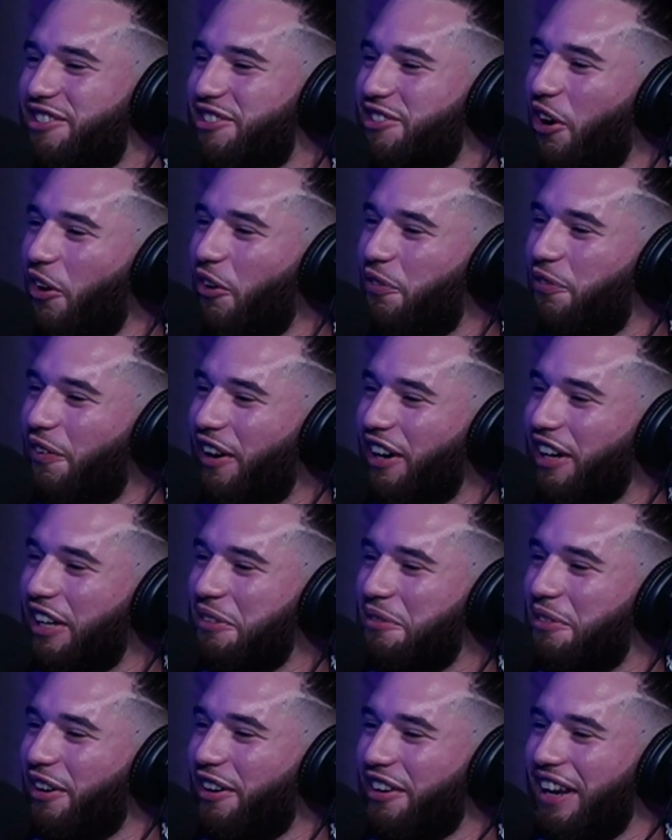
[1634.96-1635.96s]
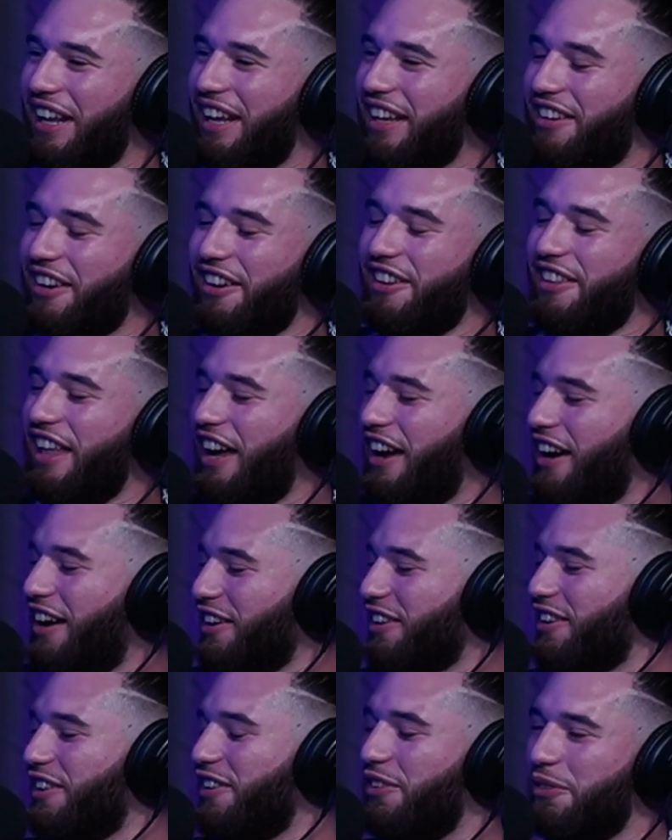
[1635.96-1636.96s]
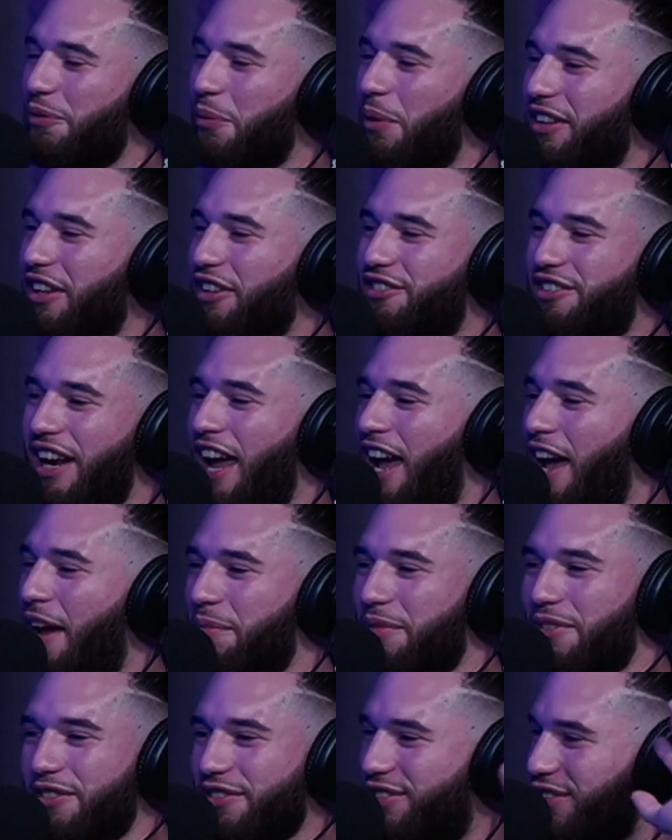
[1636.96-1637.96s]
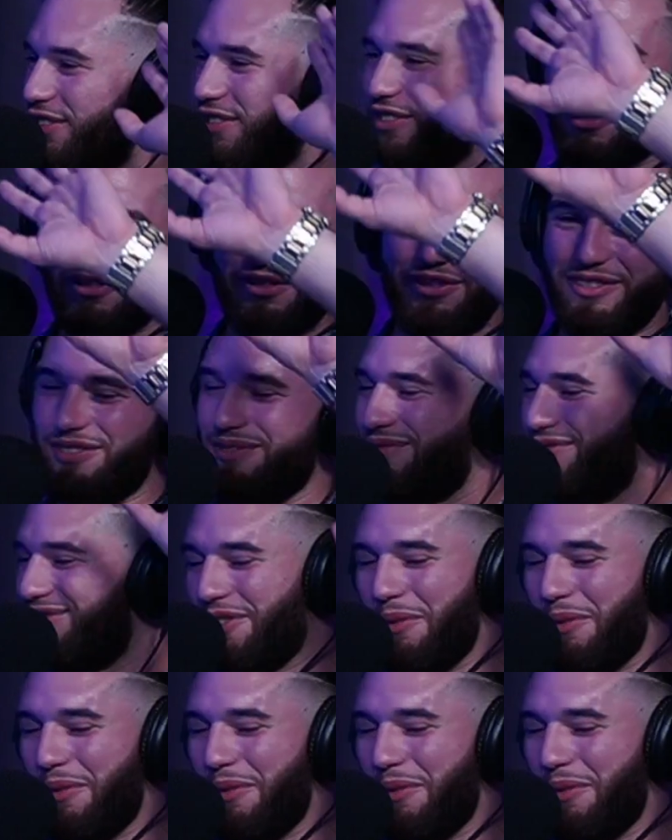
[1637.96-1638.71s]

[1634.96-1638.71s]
it's so funny, bro. Like you're there, you win the champ, you, you